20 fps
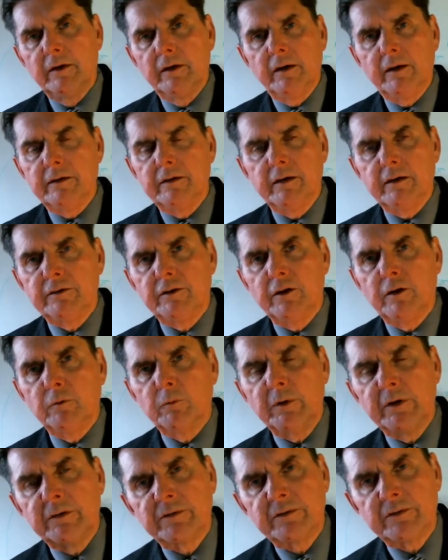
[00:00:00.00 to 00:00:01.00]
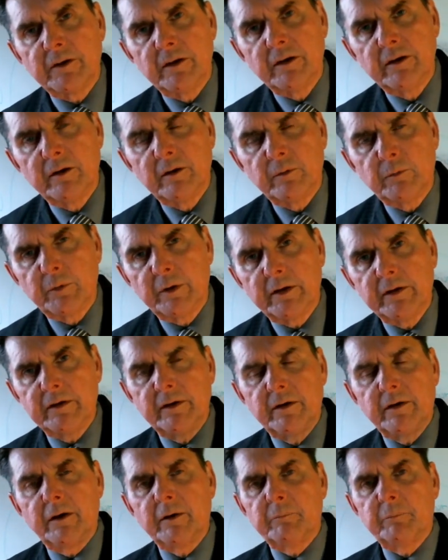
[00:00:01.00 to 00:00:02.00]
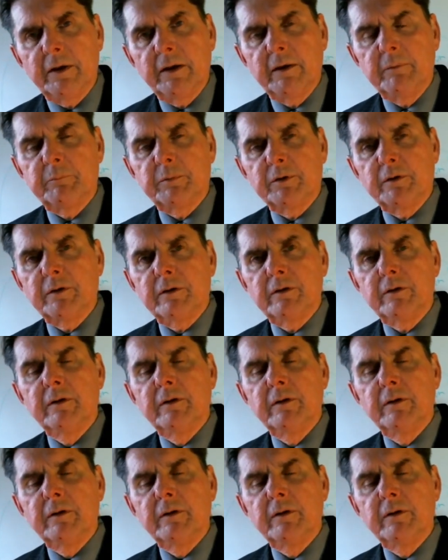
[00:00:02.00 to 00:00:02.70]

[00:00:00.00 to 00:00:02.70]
And yet, don't we still read in our paper?